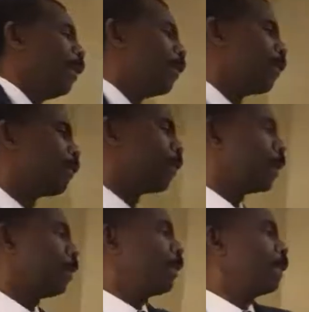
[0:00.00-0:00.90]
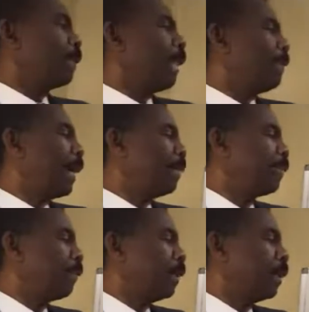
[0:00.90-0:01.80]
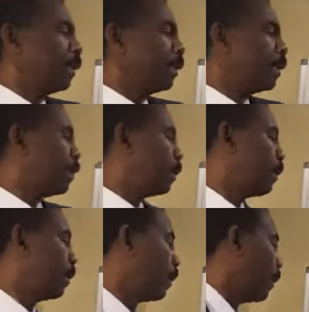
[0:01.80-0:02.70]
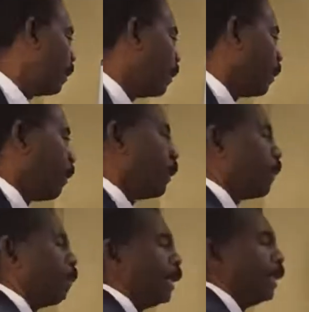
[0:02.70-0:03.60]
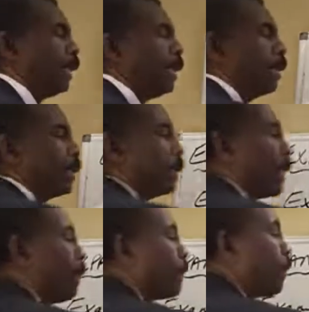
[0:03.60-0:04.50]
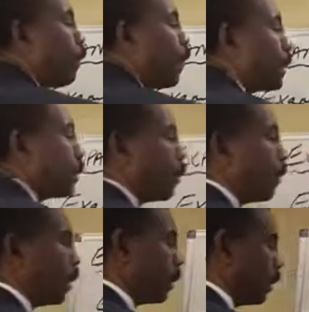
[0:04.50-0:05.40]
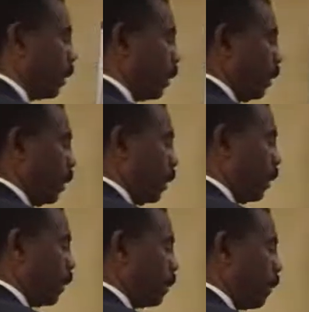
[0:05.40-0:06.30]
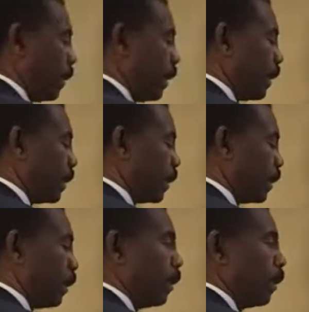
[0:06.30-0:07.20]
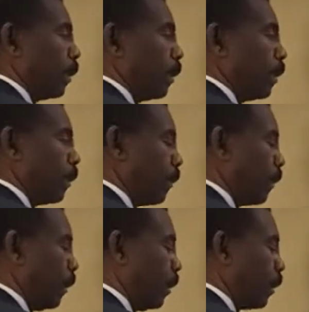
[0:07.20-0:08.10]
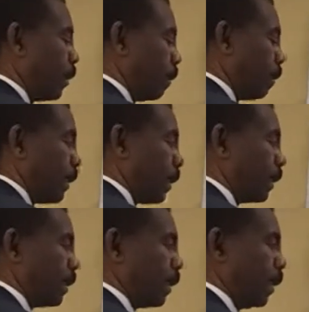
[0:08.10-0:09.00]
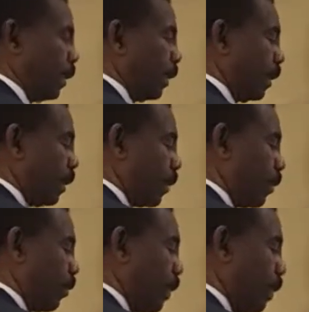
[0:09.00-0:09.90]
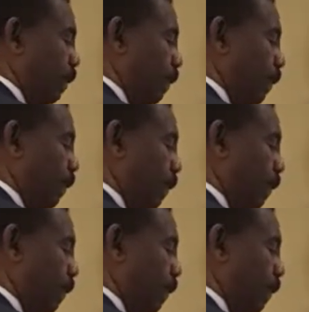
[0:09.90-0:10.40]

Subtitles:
now we're going to multiply by 3. 3 times 4x squared is plus 3 plus 12.